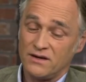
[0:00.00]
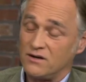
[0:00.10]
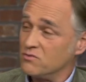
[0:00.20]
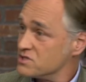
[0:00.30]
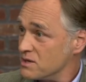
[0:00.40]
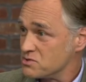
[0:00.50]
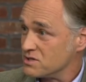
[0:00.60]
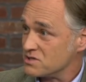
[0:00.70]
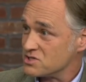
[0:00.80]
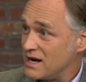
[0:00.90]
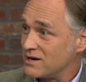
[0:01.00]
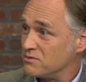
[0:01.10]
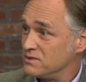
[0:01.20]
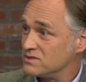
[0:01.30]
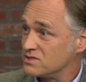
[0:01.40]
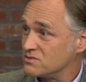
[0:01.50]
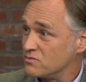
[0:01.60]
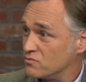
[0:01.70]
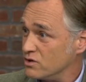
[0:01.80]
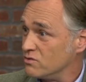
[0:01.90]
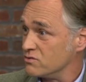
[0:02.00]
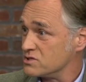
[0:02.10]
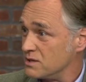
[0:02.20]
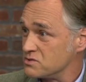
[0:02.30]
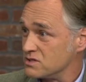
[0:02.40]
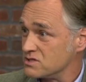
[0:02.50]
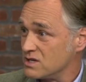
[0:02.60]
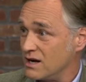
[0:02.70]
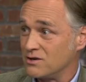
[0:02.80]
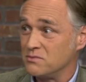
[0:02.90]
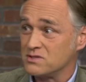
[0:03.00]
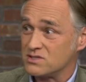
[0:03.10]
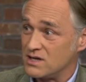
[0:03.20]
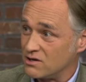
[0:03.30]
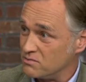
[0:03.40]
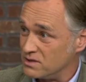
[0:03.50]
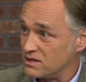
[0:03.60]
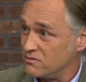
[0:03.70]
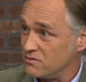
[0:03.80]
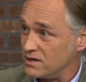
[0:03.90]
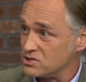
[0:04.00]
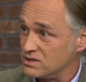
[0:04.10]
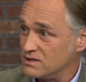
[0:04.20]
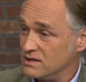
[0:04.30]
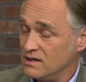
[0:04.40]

Reception of the sacraments, frequent reception of the sacraments, the sacrament of confession.